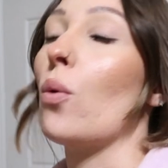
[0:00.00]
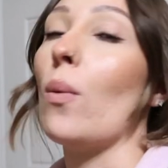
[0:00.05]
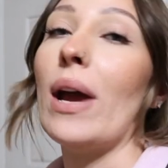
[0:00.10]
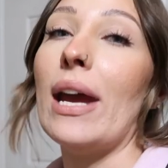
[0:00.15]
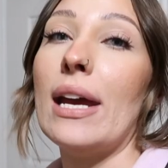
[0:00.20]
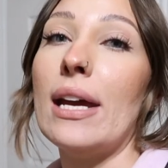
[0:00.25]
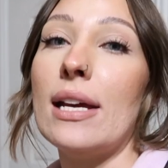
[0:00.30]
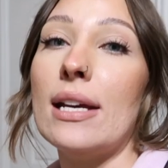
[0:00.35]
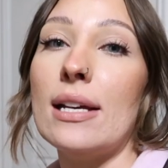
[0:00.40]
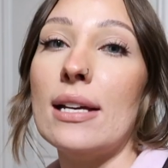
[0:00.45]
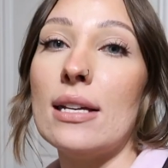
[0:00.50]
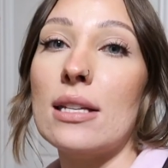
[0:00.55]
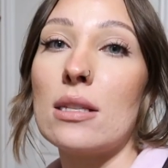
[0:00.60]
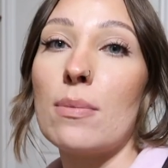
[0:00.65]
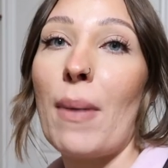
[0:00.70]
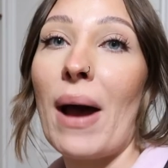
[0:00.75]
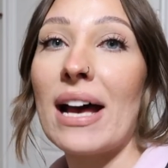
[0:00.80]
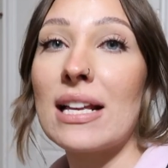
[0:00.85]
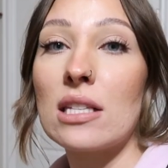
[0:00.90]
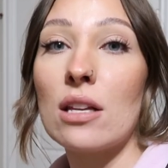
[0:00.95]
away his
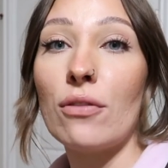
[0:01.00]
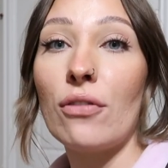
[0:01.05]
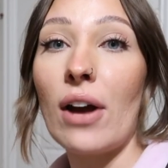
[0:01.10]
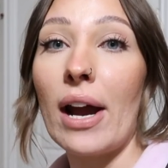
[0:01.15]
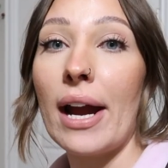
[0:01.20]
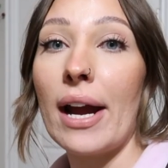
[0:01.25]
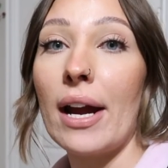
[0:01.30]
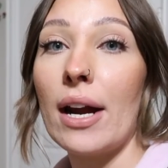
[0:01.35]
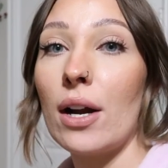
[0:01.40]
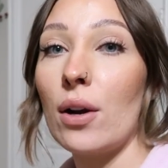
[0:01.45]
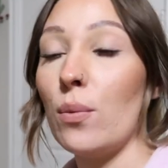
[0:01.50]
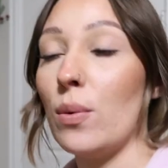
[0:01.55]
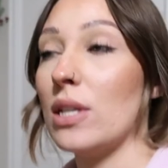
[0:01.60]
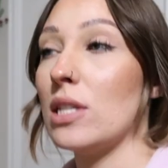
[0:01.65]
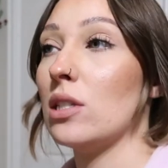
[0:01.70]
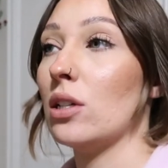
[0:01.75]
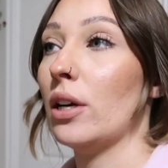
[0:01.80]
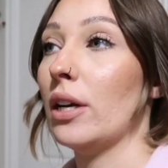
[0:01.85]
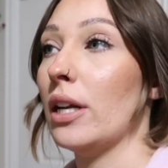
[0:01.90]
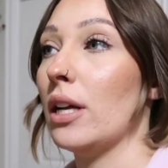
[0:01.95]
pacifier, we
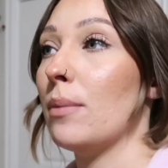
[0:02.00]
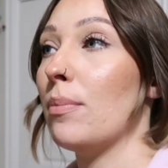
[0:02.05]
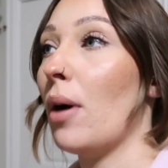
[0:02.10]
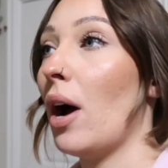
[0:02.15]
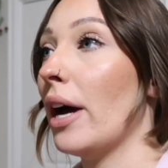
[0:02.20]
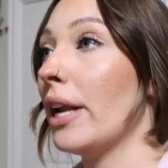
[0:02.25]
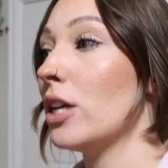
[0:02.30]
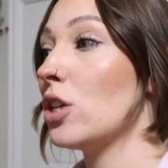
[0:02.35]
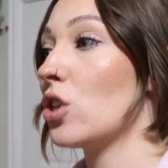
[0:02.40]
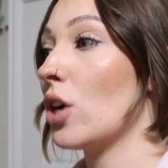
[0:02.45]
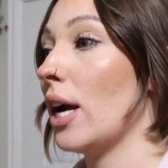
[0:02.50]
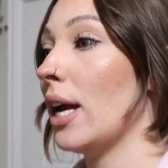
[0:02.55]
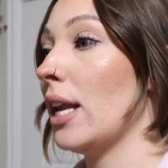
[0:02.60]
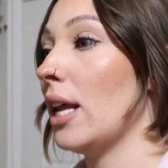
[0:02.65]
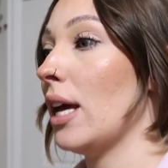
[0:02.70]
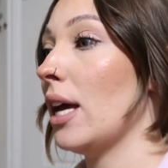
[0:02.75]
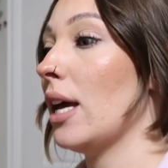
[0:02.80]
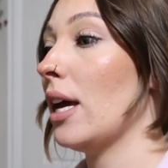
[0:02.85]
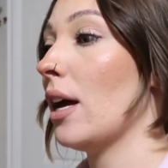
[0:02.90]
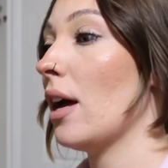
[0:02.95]
started potty
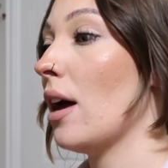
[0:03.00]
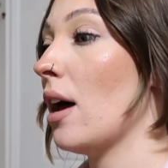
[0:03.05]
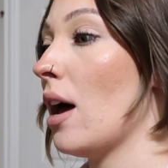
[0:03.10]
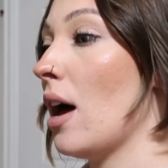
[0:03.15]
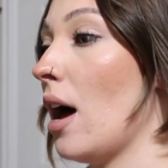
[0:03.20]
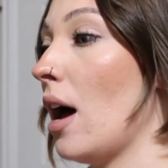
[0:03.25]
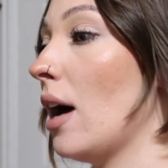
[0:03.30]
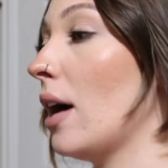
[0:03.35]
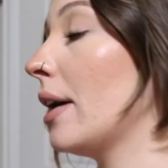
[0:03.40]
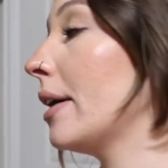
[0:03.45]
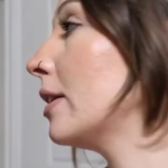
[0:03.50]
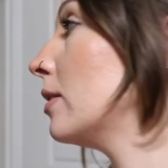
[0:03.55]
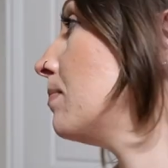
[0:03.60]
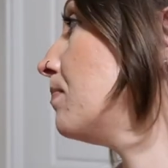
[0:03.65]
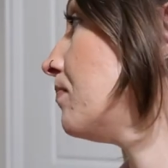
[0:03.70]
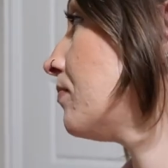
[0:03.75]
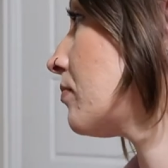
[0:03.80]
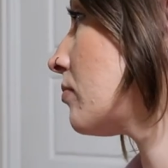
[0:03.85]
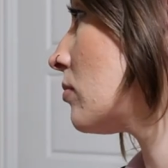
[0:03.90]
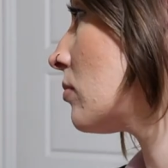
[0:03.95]
training,
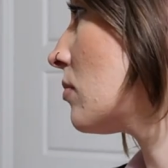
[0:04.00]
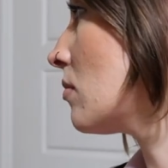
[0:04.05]
um,